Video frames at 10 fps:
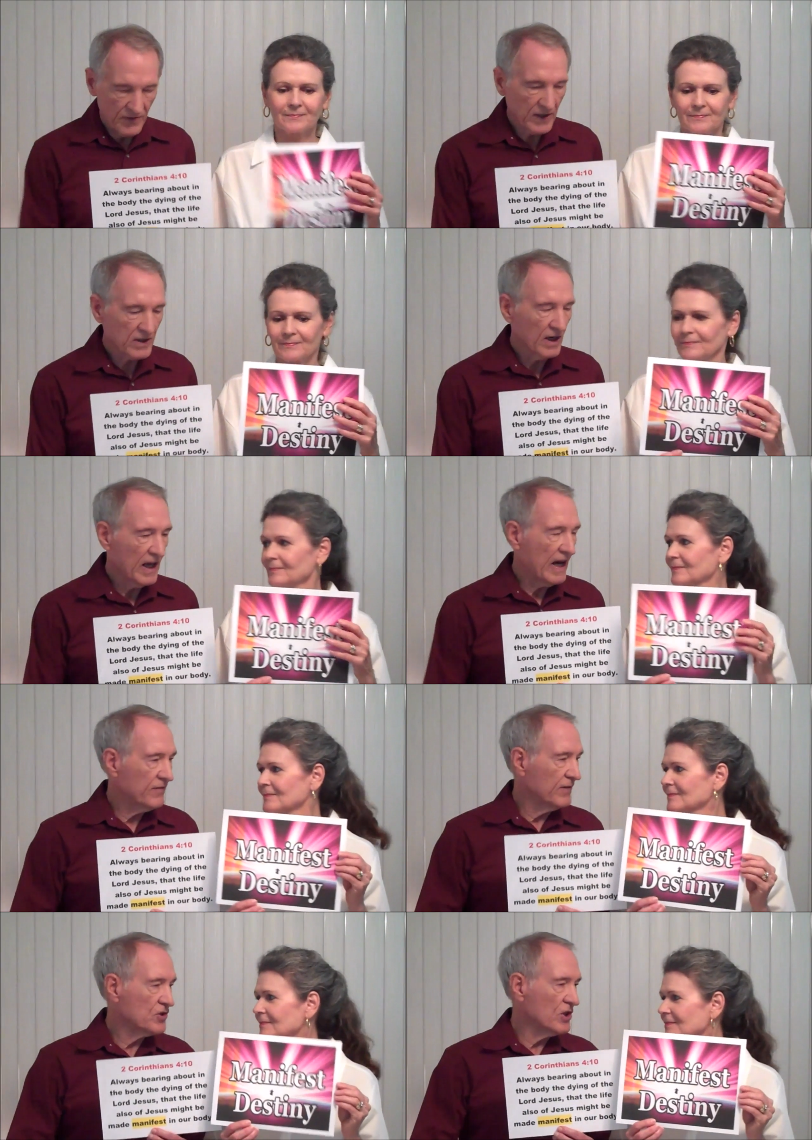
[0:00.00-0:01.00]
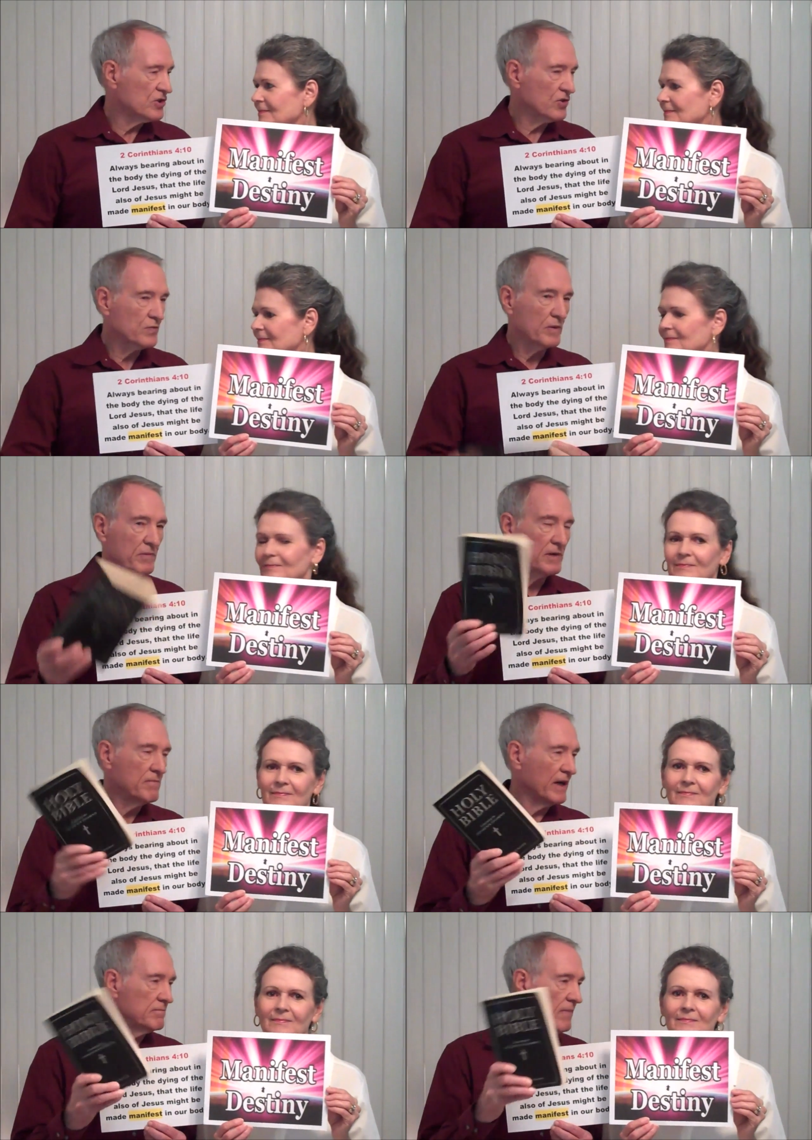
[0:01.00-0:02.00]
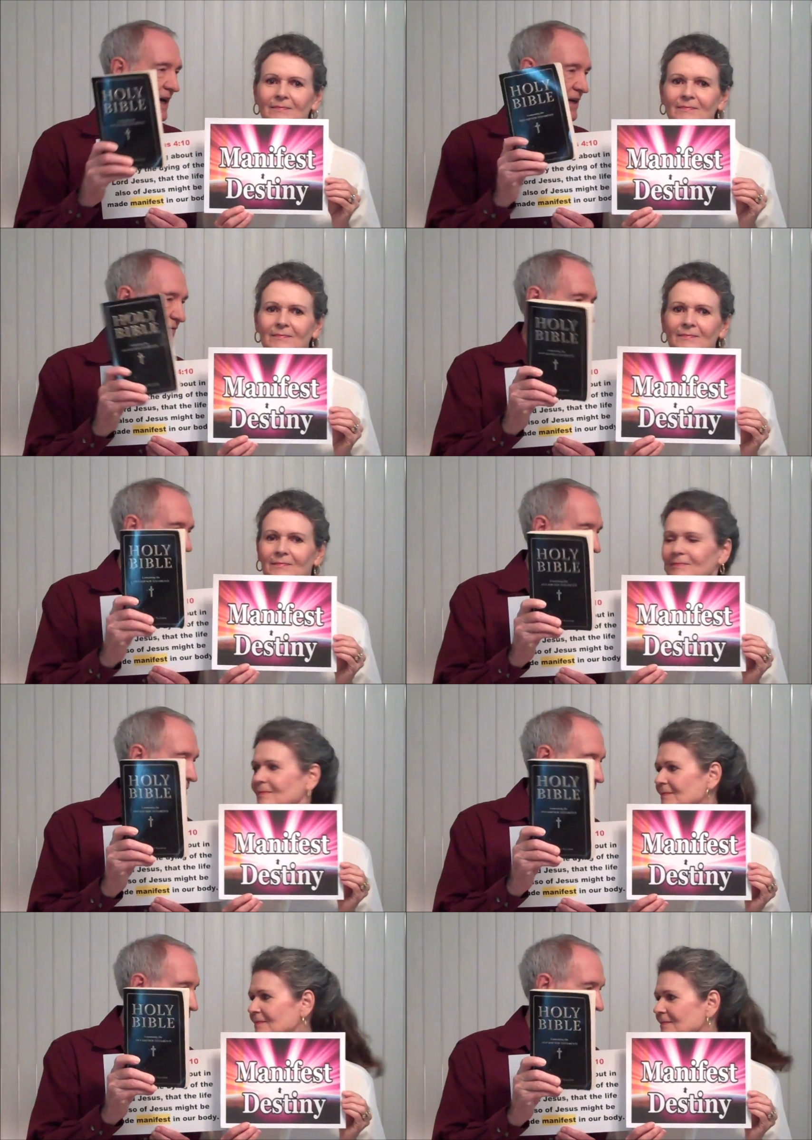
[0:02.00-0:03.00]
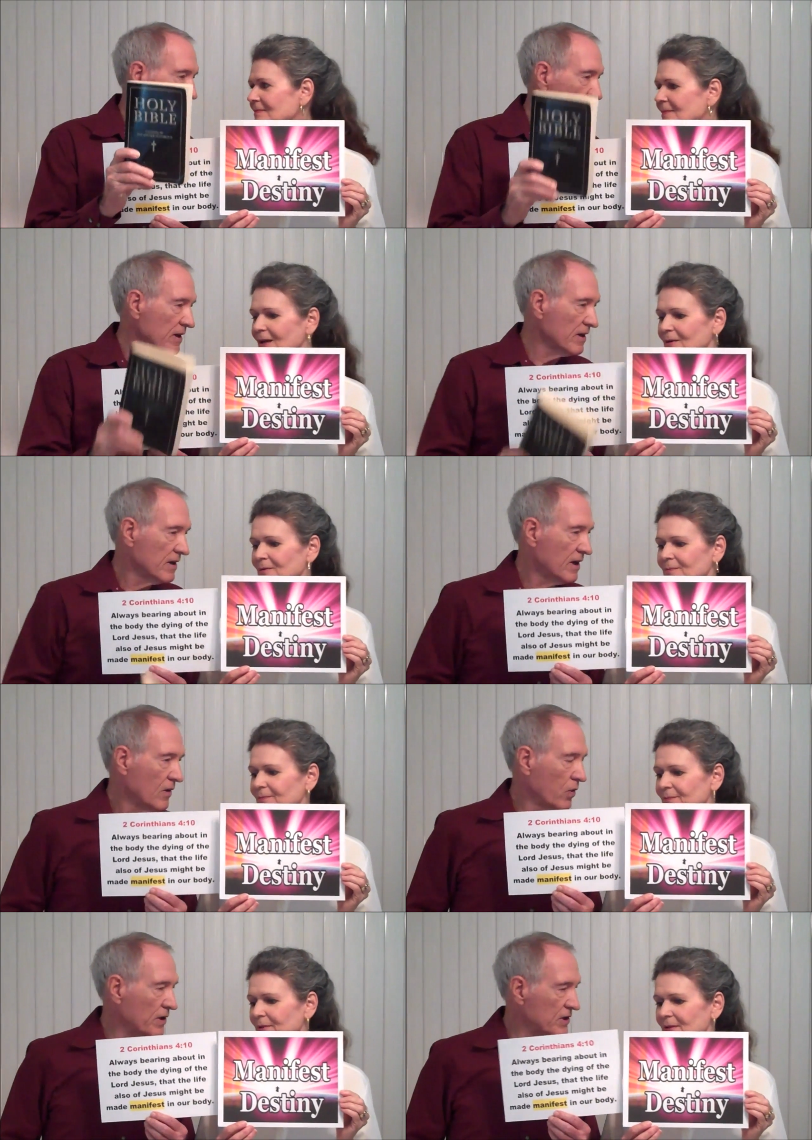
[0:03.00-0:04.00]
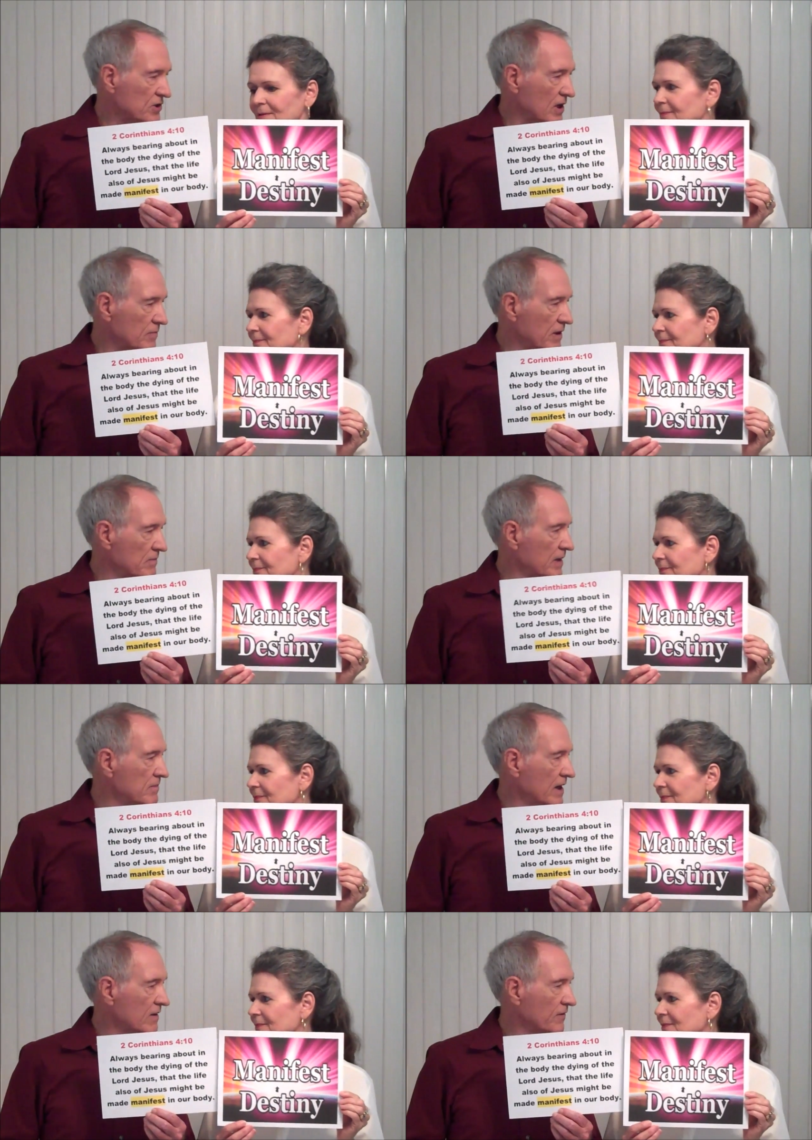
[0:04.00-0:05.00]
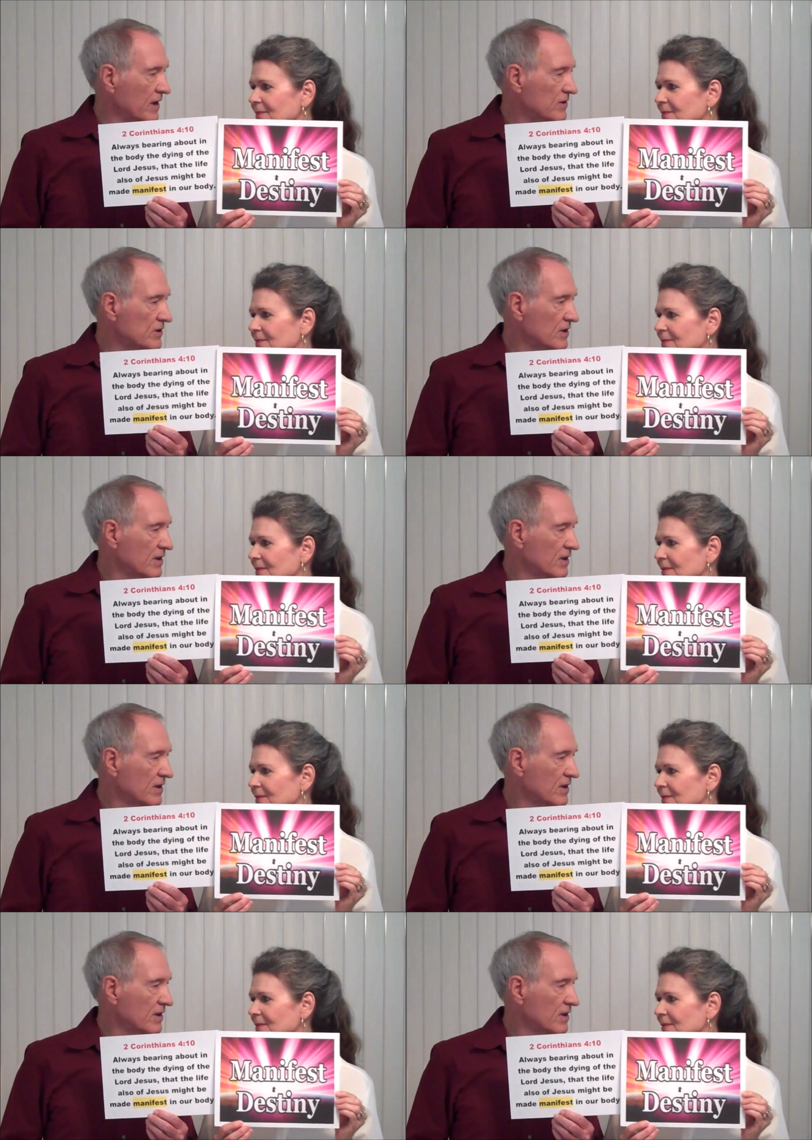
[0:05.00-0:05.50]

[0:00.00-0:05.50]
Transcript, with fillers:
Speaker 1: that the life of Jesus would be made manifest in a book? No. Where did he say it'd be made manifest?